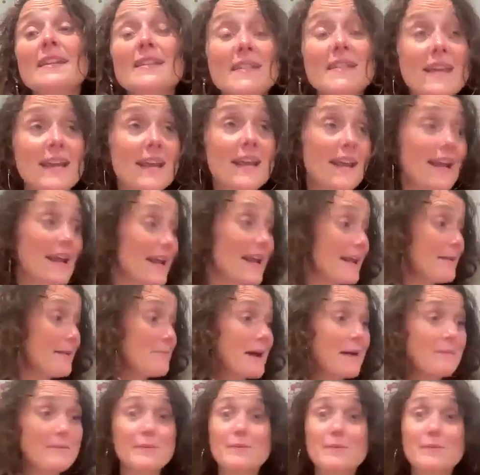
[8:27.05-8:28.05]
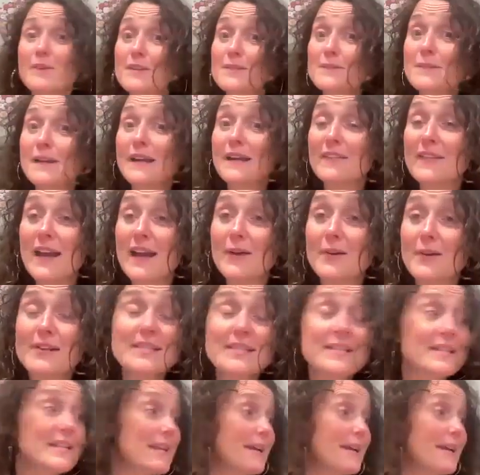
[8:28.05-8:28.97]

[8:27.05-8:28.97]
hey, mommy, where's my allowance?